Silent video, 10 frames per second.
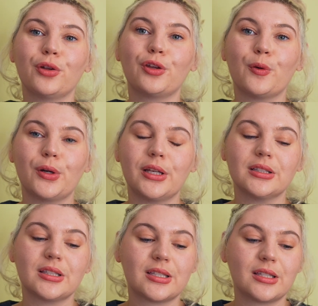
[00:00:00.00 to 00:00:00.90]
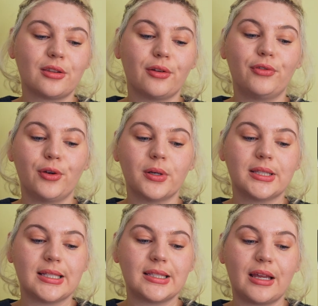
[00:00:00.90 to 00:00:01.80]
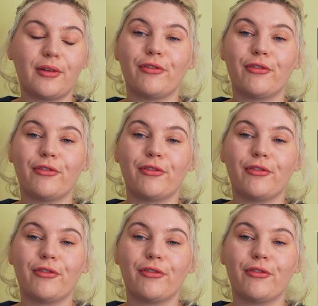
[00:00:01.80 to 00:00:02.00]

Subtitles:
want the audience, the viewer, to see